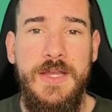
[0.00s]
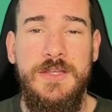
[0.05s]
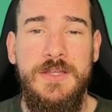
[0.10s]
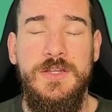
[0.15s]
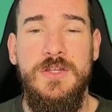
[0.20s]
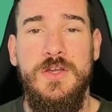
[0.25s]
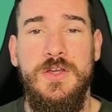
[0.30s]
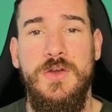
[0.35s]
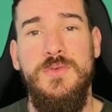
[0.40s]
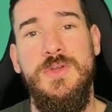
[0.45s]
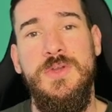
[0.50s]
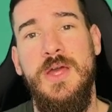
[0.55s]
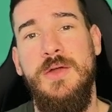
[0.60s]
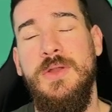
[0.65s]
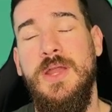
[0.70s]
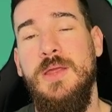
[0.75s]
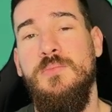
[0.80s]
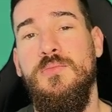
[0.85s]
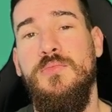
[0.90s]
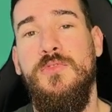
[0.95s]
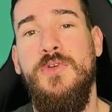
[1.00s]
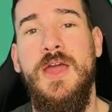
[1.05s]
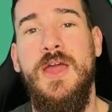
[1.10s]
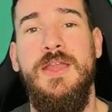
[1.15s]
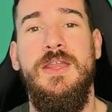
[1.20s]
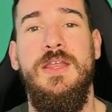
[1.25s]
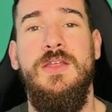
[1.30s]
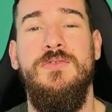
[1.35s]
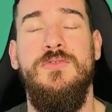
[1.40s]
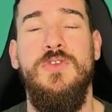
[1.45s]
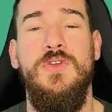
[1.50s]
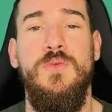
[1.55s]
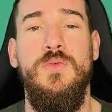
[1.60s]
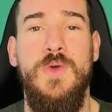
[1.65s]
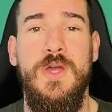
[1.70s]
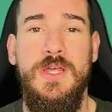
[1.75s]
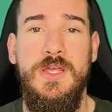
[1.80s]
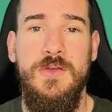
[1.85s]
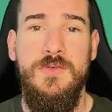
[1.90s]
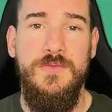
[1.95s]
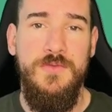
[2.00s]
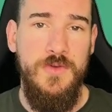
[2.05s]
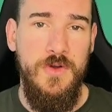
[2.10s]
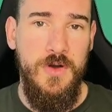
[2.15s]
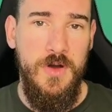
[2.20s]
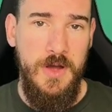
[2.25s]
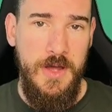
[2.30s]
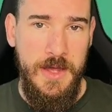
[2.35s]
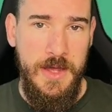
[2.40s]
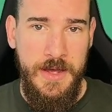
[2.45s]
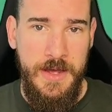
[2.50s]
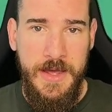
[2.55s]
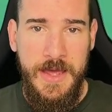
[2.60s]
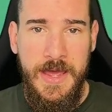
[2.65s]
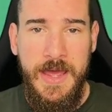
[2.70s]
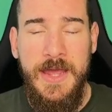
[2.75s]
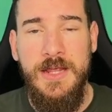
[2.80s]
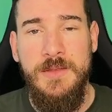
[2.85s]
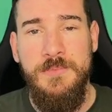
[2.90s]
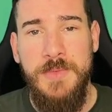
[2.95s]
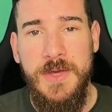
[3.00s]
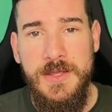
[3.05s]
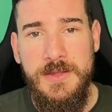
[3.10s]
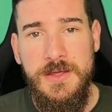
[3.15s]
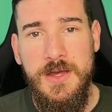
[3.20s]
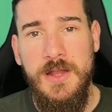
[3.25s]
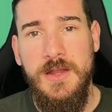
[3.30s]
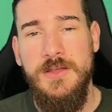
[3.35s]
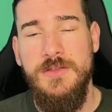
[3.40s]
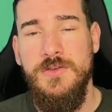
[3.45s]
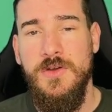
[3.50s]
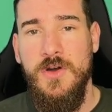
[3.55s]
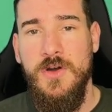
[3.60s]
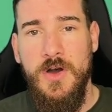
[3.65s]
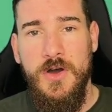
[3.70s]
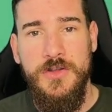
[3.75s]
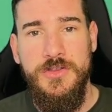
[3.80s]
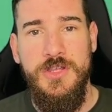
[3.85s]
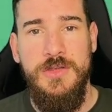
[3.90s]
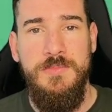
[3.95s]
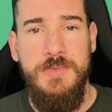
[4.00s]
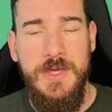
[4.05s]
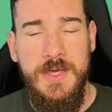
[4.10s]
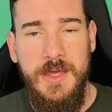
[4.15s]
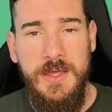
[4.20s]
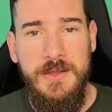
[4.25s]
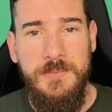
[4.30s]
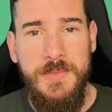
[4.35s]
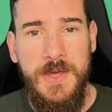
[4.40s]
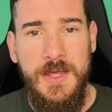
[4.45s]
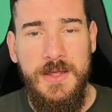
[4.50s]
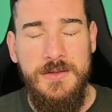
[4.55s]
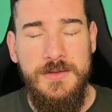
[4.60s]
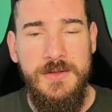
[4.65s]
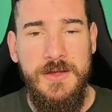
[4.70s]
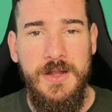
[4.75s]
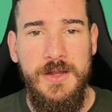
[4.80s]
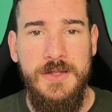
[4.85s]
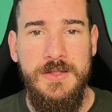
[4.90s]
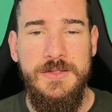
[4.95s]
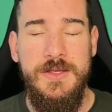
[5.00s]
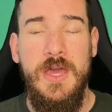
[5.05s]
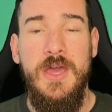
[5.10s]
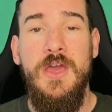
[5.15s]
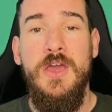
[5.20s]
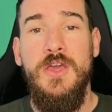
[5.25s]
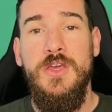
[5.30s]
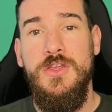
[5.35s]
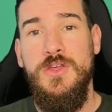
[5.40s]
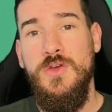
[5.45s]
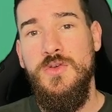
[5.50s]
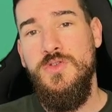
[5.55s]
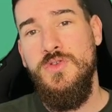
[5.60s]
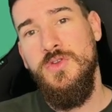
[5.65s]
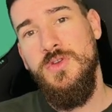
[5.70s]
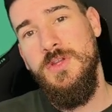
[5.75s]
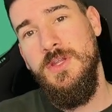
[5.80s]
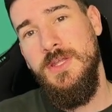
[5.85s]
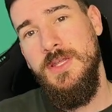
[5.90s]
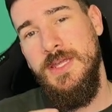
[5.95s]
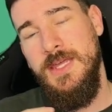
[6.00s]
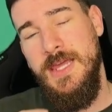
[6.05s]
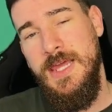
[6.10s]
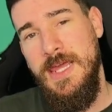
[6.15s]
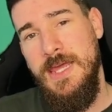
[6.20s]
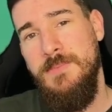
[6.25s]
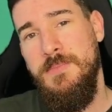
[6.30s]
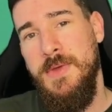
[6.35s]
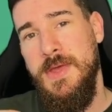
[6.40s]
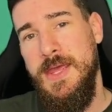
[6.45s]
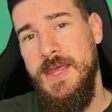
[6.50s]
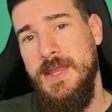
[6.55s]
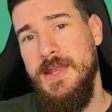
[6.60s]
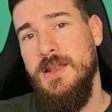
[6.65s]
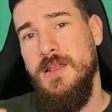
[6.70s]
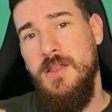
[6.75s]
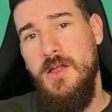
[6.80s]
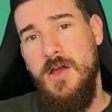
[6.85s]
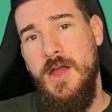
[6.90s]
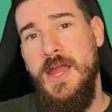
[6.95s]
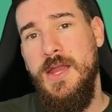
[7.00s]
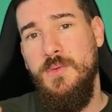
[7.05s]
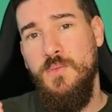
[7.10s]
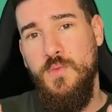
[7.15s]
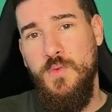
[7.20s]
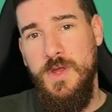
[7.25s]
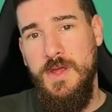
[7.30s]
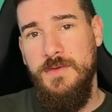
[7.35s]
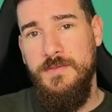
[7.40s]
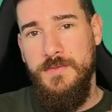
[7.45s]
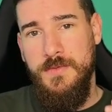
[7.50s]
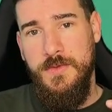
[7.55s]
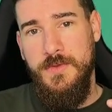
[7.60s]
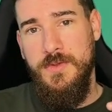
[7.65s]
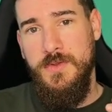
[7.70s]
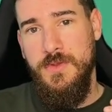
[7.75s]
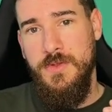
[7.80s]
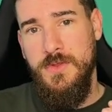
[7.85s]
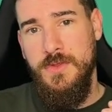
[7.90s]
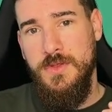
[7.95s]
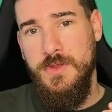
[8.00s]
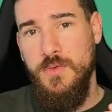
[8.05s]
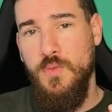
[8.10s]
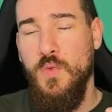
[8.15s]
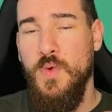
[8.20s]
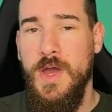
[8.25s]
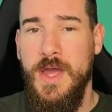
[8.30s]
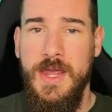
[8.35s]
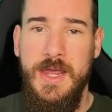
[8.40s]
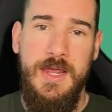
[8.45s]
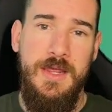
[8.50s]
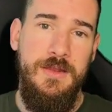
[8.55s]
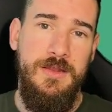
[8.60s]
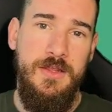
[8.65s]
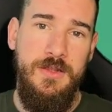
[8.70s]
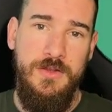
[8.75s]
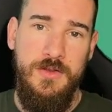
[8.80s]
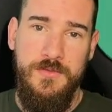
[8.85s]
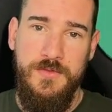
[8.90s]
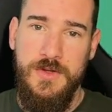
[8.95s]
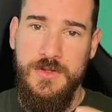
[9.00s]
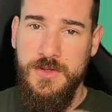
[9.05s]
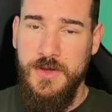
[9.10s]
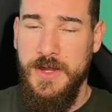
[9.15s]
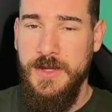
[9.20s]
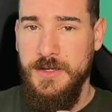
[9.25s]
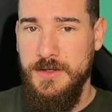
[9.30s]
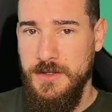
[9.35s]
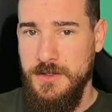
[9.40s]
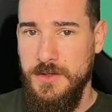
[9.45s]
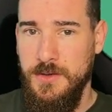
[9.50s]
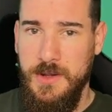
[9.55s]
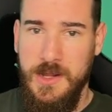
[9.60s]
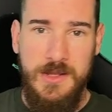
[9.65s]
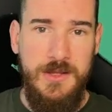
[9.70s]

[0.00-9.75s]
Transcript: to go down a branding route where you've got hex-based colors or RGBA-based colors, you should keep in line with the way that you've decided to do it. So